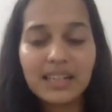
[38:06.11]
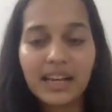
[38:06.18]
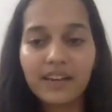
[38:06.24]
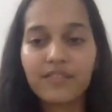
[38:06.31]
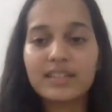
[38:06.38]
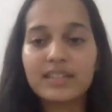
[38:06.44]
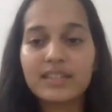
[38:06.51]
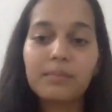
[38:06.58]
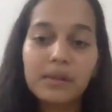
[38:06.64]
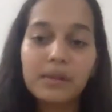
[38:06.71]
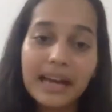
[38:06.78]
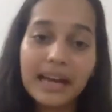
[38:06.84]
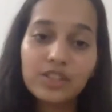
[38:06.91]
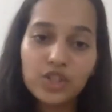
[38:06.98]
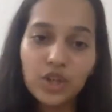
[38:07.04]
Like, for example,
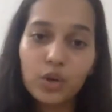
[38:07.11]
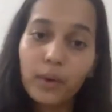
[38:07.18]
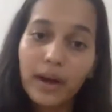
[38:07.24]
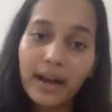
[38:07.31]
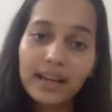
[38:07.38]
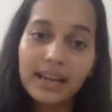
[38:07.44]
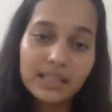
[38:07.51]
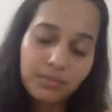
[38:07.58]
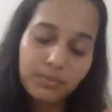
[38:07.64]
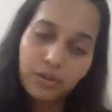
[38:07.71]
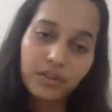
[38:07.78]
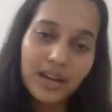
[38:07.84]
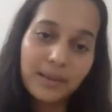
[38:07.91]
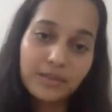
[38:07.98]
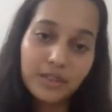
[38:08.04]
Nat Geo Wild has
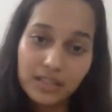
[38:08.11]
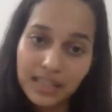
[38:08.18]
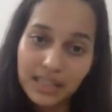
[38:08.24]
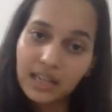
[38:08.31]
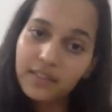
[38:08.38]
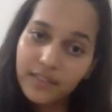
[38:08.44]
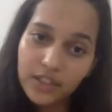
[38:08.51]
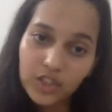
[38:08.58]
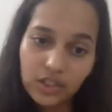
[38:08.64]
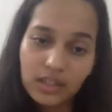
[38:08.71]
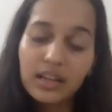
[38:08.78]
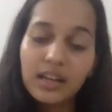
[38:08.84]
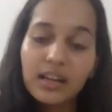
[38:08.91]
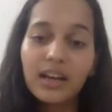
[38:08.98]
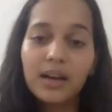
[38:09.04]
programs on television,
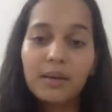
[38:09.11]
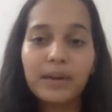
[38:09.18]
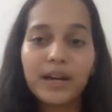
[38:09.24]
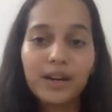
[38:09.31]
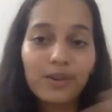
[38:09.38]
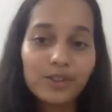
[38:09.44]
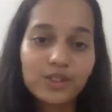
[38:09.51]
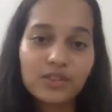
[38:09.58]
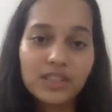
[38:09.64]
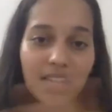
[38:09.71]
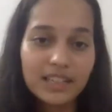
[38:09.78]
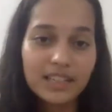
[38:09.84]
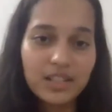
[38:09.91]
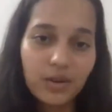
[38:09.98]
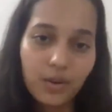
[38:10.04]
but it also
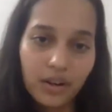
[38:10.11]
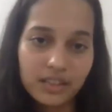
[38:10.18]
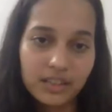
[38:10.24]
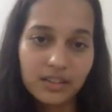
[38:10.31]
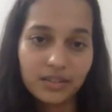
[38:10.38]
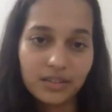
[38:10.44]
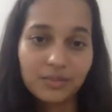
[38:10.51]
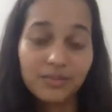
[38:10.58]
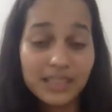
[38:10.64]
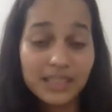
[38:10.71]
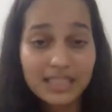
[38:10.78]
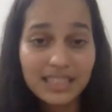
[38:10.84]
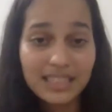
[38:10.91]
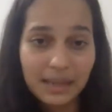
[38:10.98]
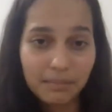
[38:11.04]
does go onto
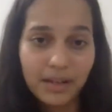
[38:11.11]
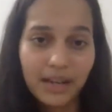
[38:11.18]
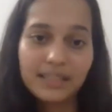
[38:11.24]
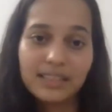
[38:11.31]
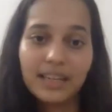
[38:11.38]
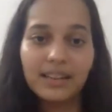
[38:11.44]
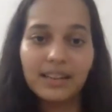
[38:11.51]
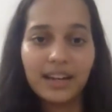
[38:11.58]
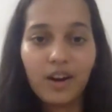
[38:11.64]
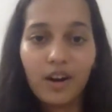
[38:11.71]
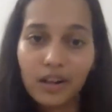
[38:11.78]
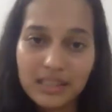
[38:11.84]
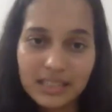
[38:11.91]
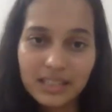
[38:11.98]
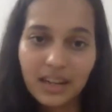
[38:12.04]
Disney Plus and then
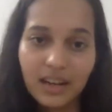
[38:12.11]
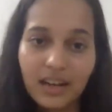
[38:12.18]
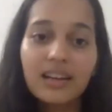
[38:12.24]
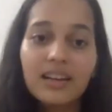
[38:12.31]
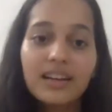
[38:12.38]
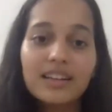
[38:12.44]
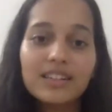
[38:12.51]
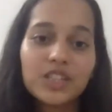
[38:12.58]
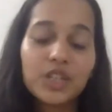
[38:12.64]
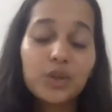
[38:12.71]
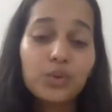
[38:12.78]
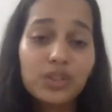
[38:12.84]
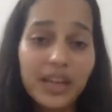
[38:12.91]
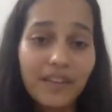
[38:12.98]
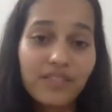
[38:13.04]
Hotstar. So you
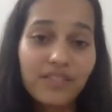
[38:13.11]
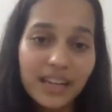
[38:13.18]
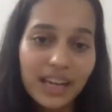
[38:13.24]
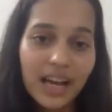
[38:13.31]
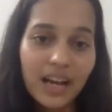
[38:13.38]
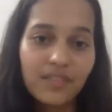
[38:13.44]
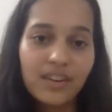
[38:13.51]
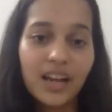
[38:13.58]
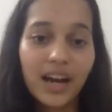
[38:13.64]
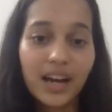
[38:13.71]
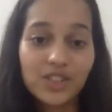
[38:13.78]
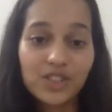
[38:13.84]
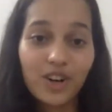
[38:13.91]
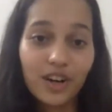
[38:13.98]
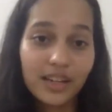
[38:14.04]
definitely have a
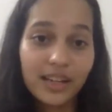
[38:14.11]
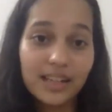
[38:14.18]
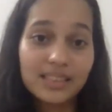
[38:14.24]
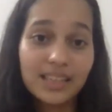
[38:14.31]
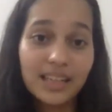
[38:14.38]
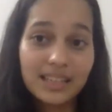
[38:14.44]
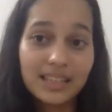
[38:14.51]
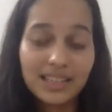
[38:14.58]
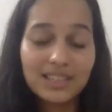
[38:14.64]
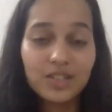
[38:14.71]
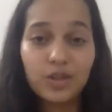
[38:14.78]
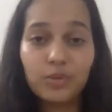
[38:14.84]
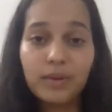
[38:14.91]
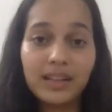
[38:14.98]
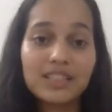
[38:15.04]
larger audience that is
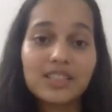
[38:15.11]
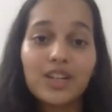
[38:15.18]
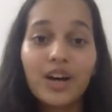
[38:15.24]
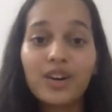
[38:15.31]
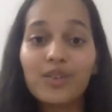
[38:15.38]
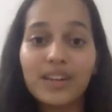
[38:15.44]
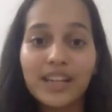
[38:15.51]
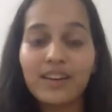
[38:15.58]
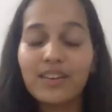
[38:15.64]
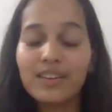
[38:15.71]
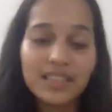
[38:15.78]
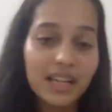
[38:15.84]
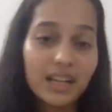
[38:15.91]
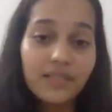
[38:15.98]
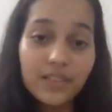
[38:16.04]
consuming this not only on
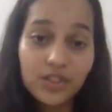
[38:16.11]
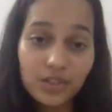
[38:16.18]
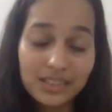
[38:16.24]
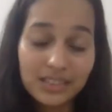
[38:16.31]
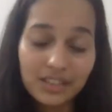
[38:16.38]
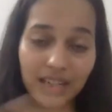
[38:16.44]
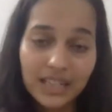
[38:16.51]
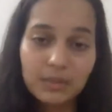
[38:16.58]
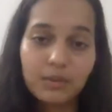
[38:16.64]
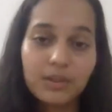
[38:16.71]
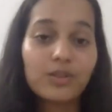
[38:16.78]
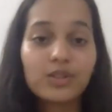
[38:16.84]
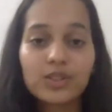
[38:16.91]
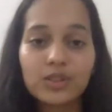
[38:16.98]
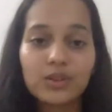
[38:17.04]
television screens, but
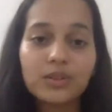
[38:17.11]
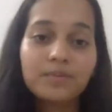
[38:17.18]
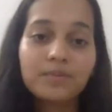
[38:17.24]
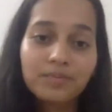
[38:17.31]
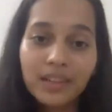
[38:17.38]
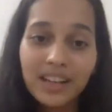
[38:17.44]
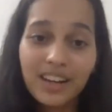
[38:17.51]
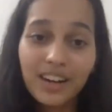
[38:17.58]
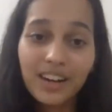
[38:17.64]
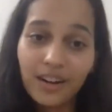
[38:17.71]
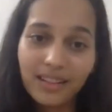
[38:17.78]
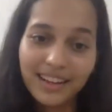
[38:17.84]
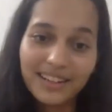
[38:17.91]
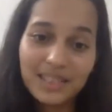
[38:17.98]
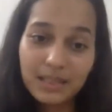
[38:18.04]
also
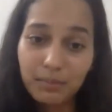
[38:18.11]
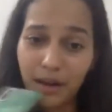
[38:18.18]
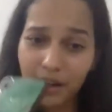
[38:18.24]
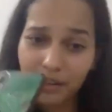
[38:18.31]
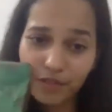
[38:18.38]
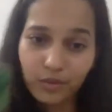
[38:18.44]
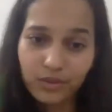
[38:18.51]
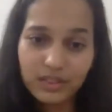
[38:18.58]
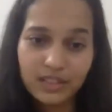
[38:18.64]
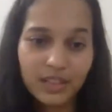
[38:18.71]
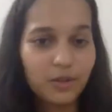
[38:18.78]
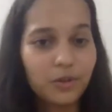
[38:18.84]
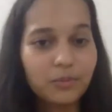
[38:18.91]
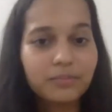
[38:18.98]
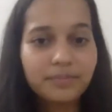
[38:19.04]
on their smartphones at
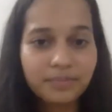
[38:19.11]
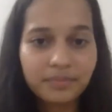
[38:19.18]
home.